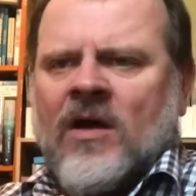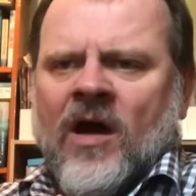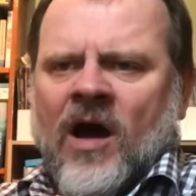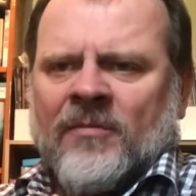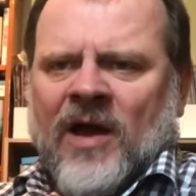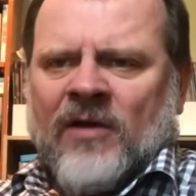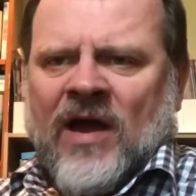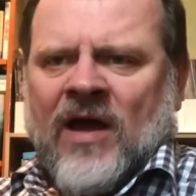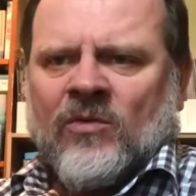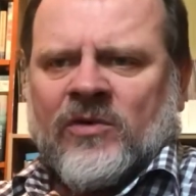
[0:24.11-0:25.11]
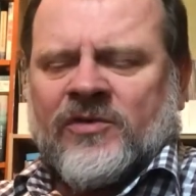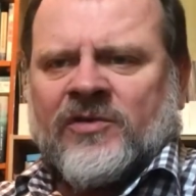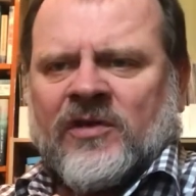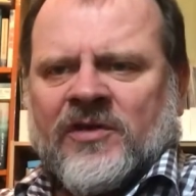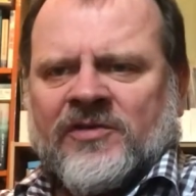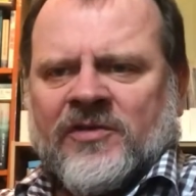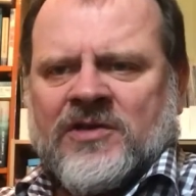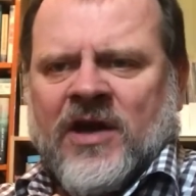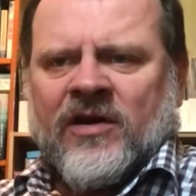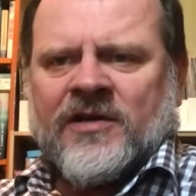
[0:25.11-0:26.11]
on my route was the Listen
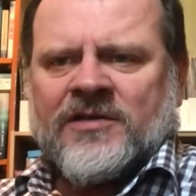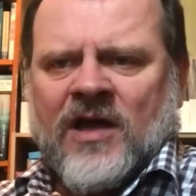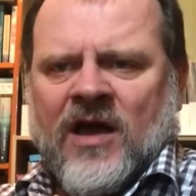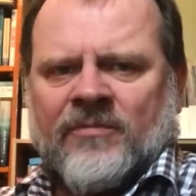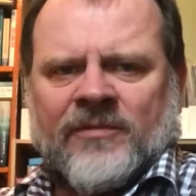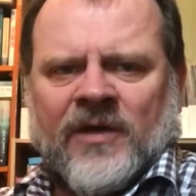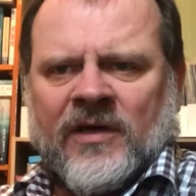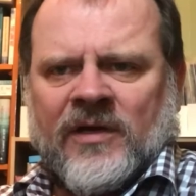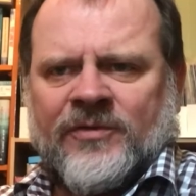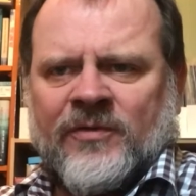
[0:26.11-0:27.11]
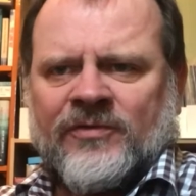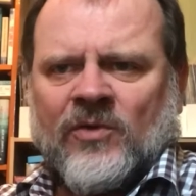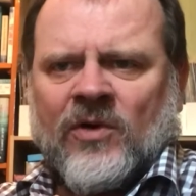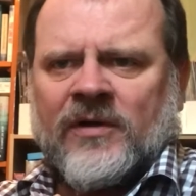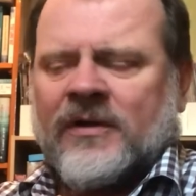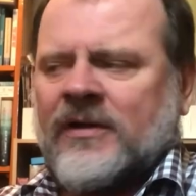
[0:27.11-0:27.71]
Charity Shop, the thrift store.